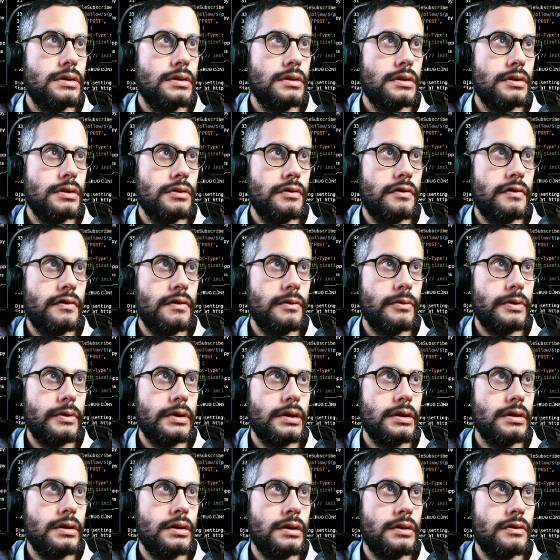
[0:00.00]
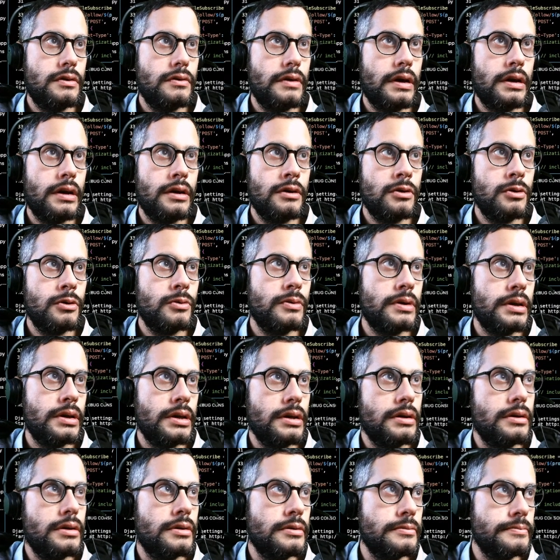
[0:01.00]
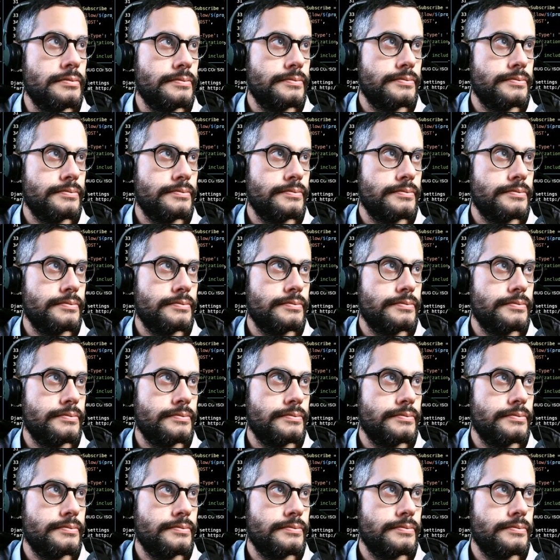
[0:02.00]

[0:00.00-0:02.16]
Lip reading: You see we need to add a new one here.